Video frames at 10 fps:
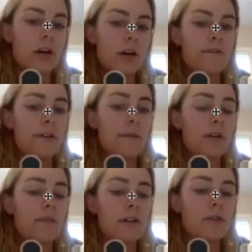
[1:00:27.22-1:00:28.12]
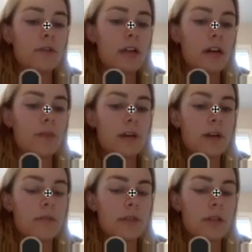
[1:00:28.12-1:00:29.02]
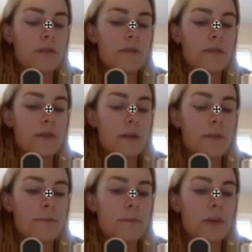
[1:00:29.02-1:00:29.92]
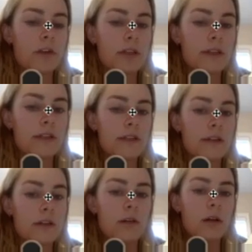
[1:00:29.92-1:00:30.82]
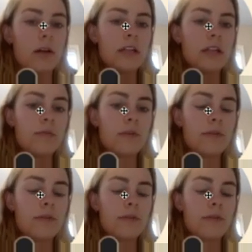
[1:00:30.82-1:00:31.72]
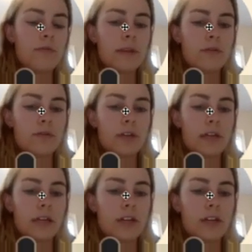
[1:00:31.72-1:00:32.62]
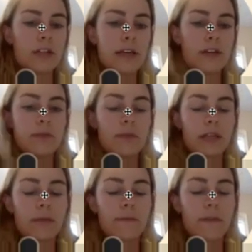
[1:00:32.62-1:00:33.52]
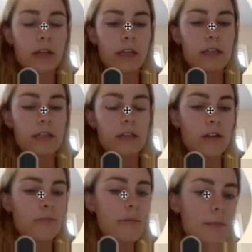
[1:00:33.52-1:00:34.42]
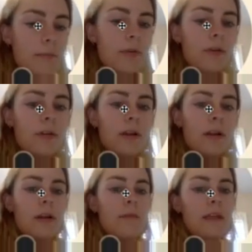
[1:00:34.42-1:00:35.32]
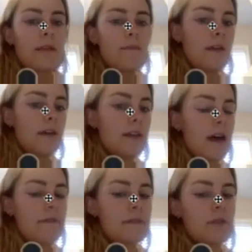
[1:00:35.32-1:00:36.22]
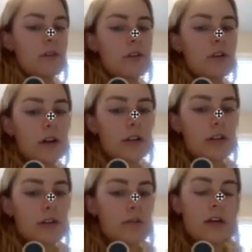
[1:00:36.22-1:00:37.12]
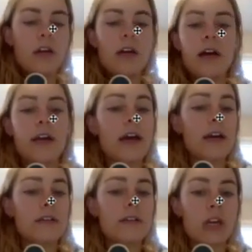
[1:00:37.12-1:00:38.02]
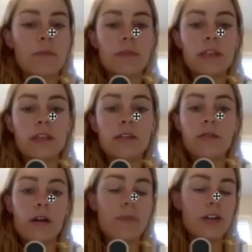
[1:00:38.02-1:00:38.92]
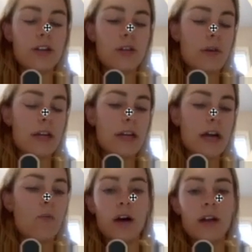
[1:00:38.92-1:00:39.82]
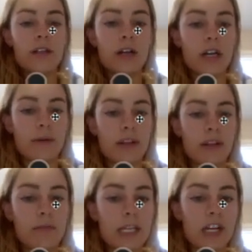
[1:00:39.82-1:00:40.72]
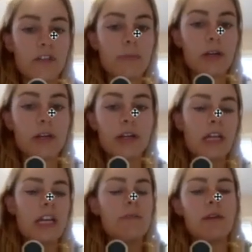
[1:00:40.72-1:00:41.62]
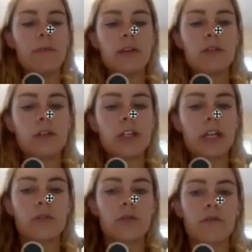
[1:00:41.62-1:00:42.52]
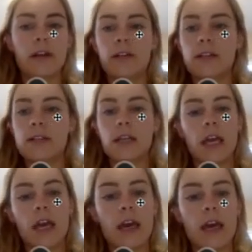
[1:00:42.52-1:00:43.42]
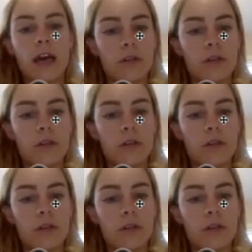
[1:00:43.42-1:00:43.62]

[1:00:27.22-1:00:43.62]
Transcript: family or friends who can help resolve a crisis. So number 3 would be social connections that just make them feel connected to other people, make them feel like they have someone to talk to. Again, sometimes a patient might not want to talk about themselves, but maybe it's reaching out to a friend and saying, hey, how's